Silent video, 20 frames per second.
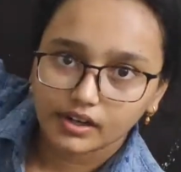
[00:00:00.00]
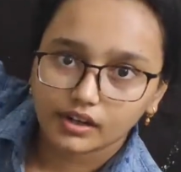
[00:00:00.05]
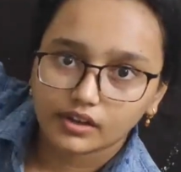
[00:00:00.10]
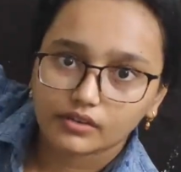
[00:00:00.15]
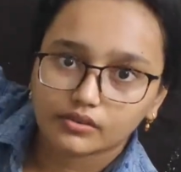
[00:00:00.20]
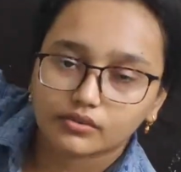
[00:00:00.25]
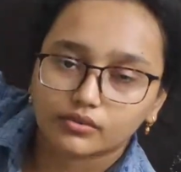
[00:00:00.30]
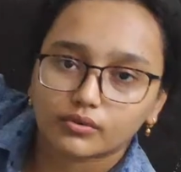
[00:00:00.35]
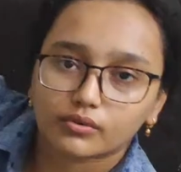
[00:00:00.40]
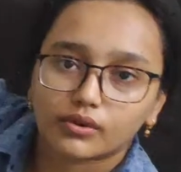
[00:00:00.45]

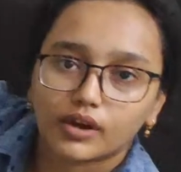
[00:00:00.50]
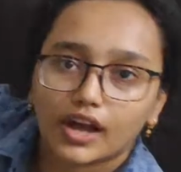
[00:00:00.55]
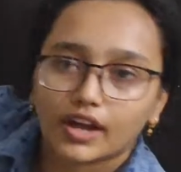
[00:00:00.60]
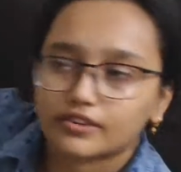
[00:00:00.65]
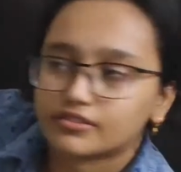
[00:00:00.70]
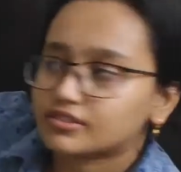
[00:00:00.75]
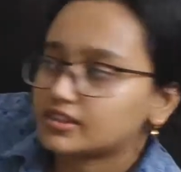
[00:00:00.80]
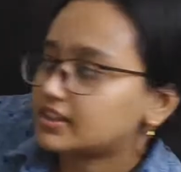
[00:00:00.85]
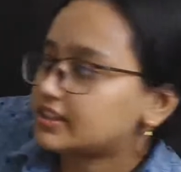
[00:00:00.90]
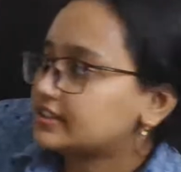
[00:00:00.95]
So
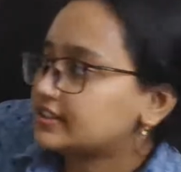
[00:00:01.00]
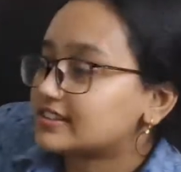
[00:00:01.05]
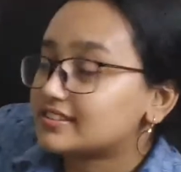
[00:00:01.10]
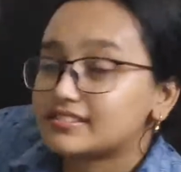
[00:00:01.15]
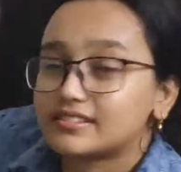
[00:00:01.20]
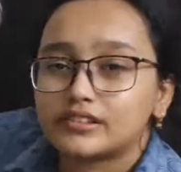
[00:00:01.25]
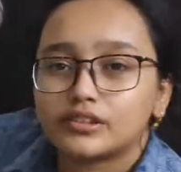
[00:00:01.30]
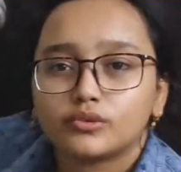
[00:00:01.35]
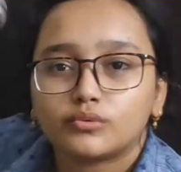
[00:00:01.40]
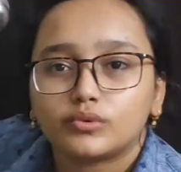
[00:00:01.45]
actually
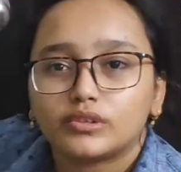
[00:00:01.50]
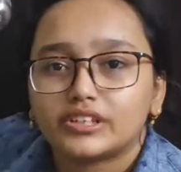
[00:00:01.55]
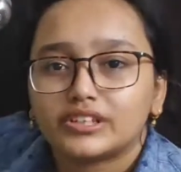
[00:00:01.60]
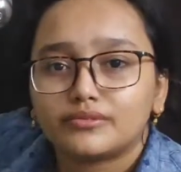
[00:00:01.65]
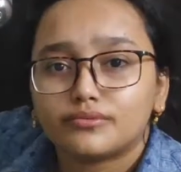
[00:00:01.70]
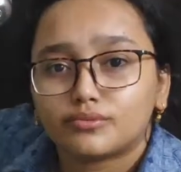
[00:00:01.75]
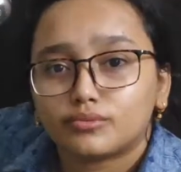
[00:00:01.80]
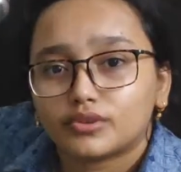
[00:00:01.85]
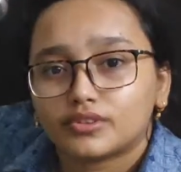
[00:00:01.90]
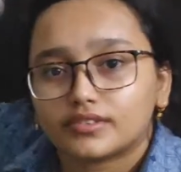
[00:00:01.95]
this new
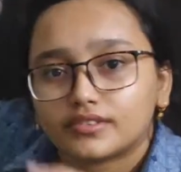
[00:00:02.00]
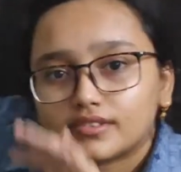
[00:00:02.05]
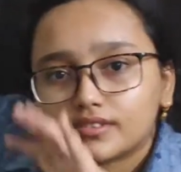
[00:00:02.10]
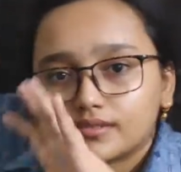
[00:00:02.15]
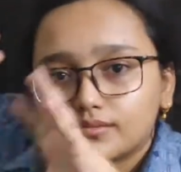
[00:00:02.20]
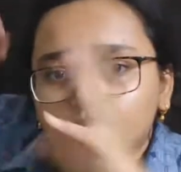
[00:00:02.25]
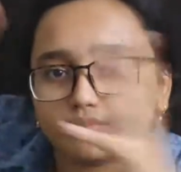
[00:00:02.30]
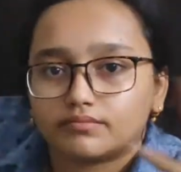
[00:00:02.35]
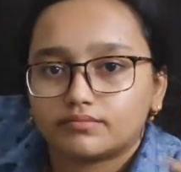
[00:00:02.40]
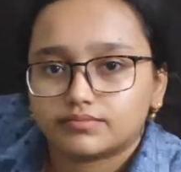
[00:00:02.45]
leaf
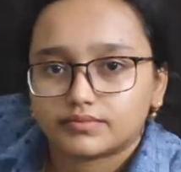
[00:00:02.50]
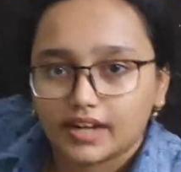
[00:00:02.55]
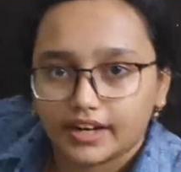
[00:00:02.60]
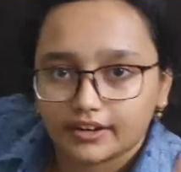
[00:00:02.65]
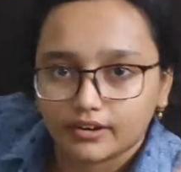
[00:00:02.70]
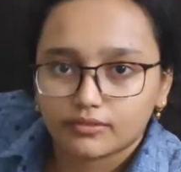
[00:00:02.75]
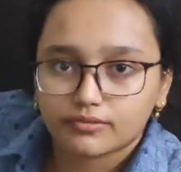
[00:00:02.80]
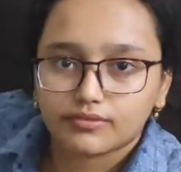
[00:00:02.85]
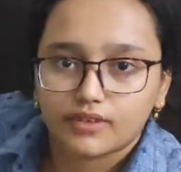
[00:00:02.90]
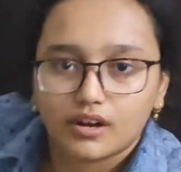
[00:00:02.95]
was
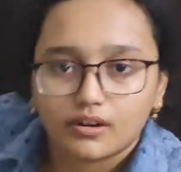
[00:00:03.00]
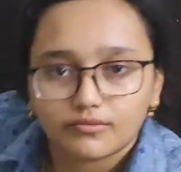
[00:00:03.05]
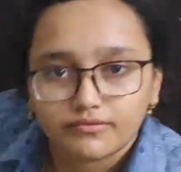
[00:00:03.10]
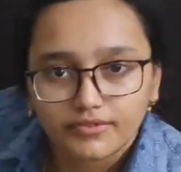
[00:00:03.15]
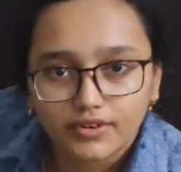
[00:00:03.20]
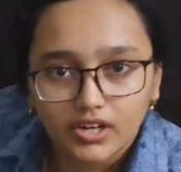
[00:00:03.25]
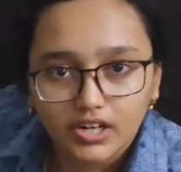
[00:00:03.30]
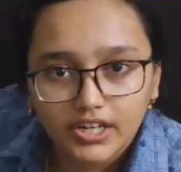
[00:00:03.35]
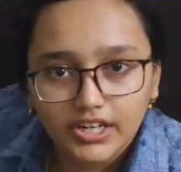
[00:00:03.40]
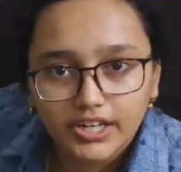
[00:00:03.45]
kind of
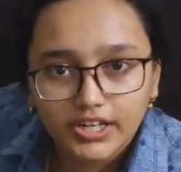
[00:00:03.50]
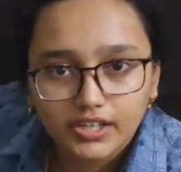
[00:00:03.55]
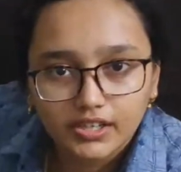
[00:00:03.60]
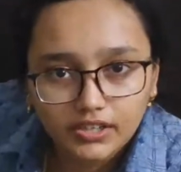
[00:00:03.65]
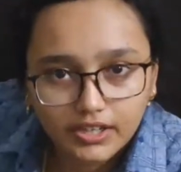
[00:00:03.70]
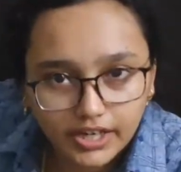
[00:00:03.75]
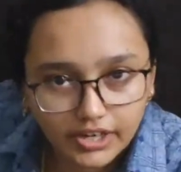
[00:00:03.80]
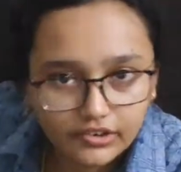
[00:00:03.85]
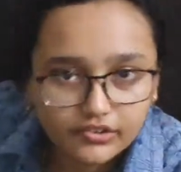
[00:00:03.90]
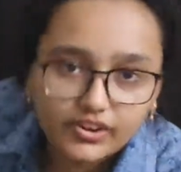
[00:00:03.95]
unfurling
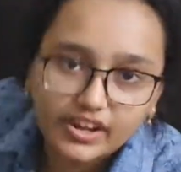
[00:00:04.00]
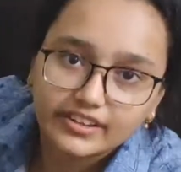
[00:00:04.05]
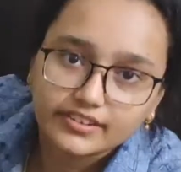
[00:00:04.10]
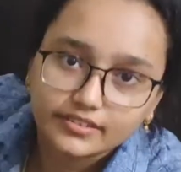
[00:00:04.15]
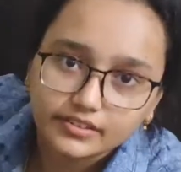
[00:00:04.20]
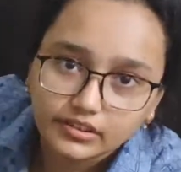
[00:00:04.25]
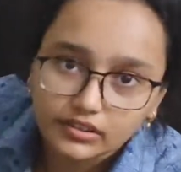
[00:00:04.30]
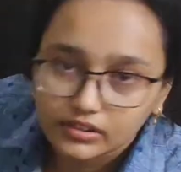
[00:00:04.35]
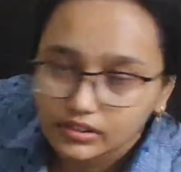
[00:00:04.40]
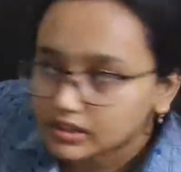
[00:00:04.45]
in
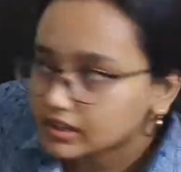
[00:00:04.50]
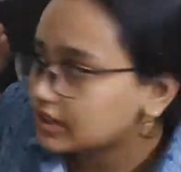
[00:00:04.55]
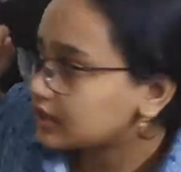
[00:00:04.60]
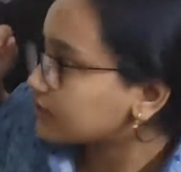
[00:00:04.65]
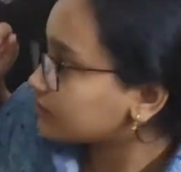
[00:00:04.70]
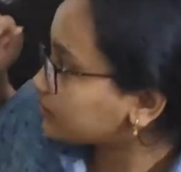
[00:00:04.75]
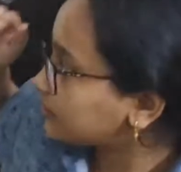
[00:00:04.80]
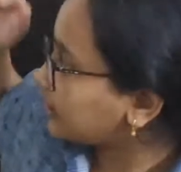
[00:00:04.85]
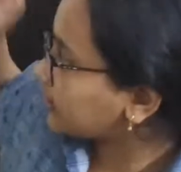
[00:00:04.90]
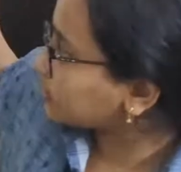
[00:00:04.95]
transit.
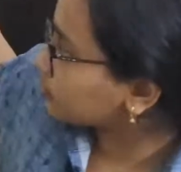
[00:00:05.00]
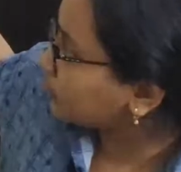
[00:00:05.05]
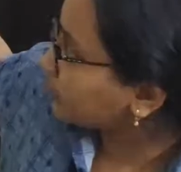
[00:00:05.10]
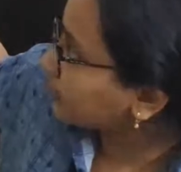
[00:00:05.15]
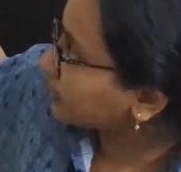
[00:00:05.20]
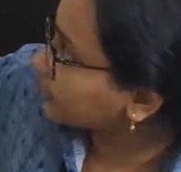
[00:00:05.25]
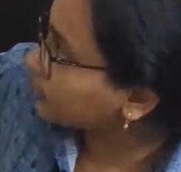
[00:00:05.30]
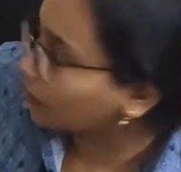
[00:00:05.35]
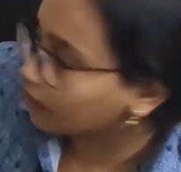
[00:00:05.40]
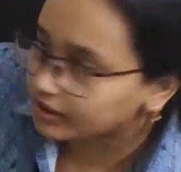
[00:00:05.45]
So that's why
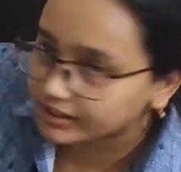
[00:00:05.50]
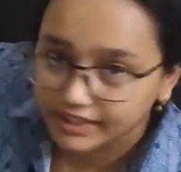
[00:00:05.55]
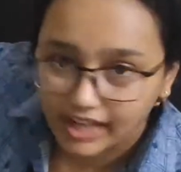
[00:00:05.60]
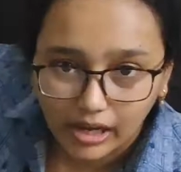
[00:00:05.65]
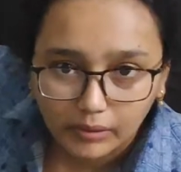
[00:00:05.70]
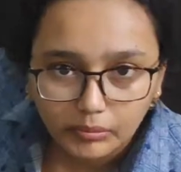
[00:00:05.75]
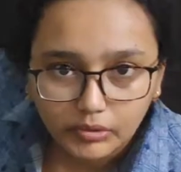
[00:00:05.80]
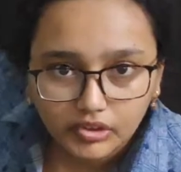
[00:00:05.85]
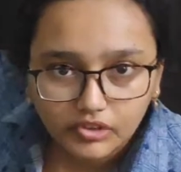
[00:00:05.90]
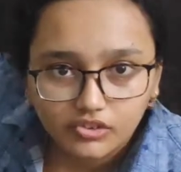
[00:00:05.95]
it got
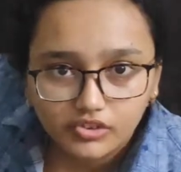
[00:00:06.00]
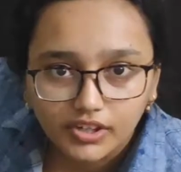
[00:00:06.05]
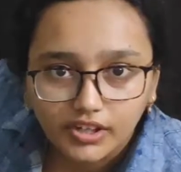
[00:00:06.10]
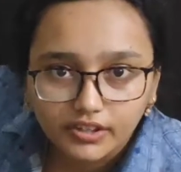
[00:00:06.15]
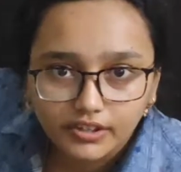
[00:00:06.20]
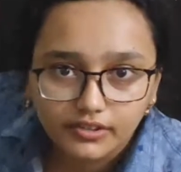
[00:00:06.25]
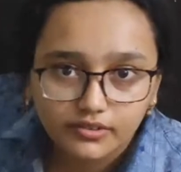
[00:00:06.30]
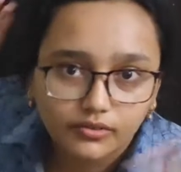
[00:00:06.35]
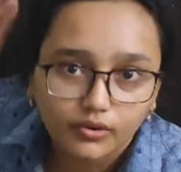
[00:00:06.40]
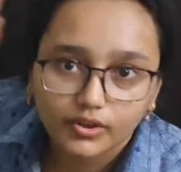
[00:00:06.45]
damaged
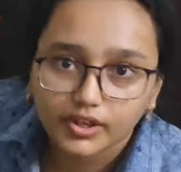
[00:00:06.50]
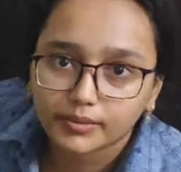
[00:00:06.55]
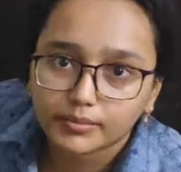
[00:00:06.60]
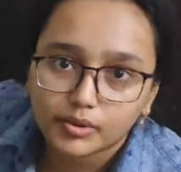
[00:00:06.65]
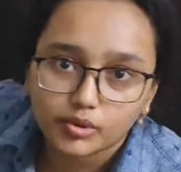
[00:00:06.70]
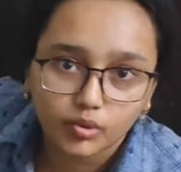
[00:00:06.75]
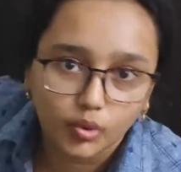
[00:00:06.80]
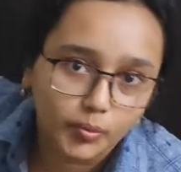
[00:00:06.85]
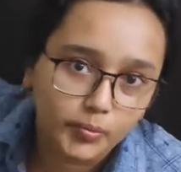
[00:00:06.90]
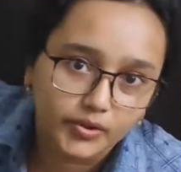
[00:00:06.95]
and it's not able
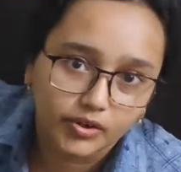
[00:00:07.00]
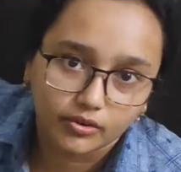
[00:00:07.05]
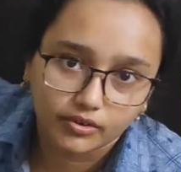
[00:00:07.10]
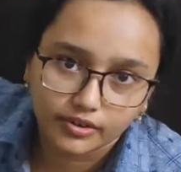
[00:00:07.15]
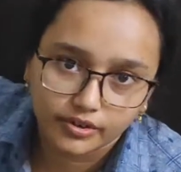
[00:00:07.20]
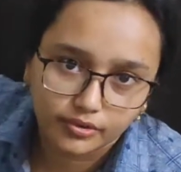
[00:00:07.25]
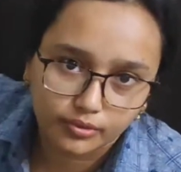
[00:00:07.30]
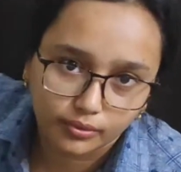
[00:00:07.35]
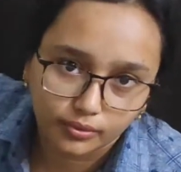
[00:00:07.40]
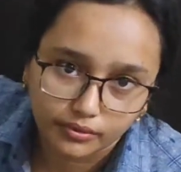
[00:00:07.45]
to open on
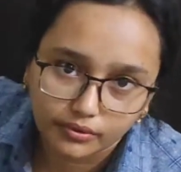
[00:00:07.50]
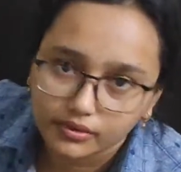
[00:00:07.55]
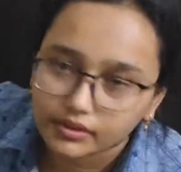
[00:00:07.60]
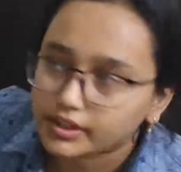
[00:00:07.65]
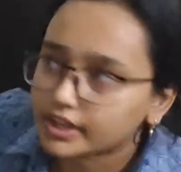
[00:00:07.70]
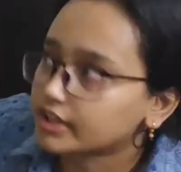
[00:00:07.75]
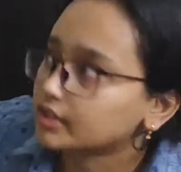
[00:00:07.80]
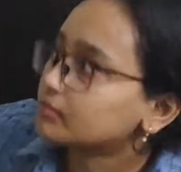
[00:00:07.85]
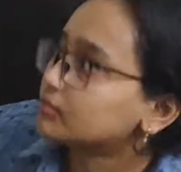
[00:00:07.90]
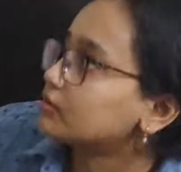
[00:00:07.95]
its own
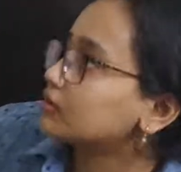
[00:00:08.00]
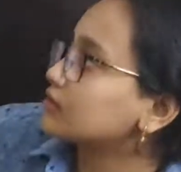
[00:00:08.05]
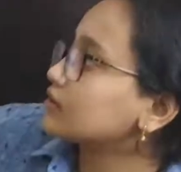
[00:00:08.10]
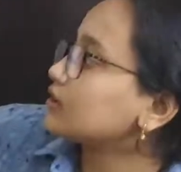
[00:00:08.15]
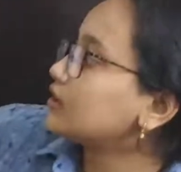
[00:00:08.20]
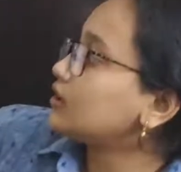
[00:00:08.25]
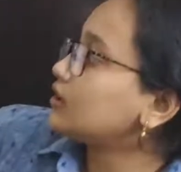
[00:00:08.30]
anymore.